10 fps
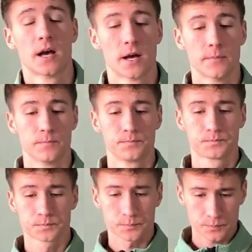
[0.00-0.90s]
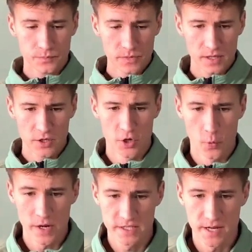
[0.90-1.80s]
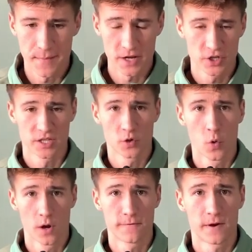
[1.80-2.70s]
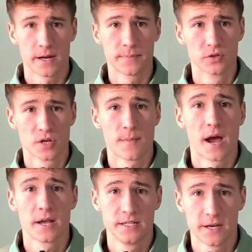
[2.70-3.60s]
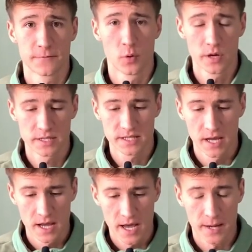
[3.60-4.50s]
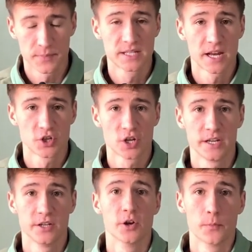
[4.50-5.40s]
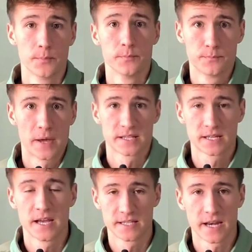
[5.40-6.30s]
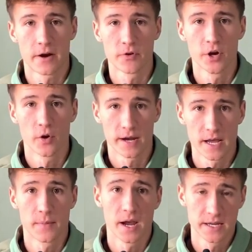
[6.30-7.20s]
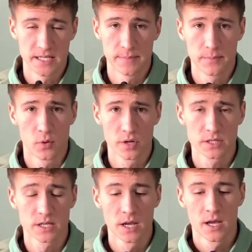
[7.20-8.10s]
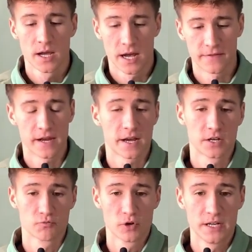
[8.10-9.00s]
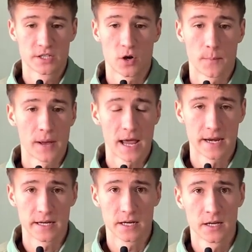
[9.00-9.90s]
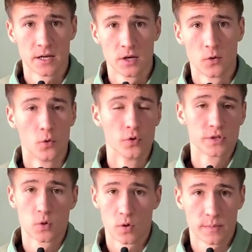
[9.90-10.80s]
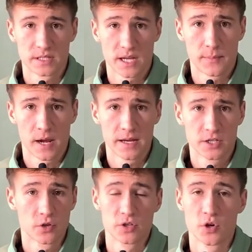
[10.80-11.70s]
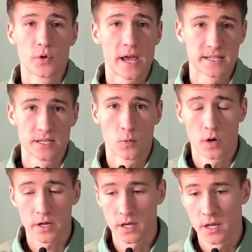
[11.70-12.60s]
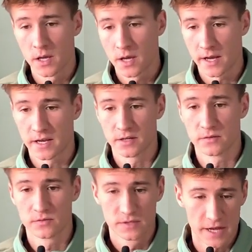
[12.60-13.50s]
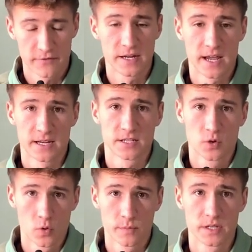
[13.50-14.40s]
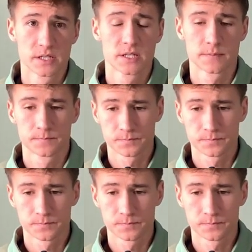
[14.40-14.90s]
Win some matches in the qualifying, build up my ITF points, and potentially, best case scenario, I get my ATP points. And then I can really start planning all the tournaments I play so there's no guessing work. I can definitely get into tournaments.